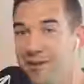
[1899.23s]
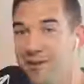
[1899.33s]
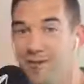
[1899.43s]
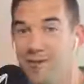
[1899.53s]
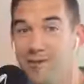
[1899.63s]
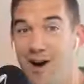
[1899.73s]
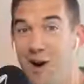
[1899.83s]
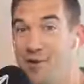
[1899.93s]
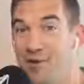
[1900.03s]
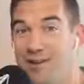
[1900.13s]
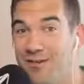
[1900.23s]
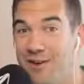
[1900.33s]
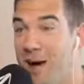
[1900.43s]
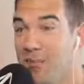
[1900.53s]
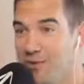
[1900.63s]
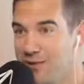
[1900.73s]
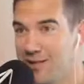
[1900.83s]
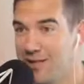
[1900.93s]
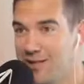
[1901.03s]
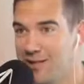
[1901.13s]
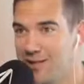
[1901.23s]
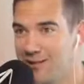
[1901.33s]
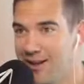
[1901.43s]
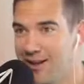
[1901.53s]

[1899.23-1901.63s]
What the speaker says: like 100 different apples at least. Right?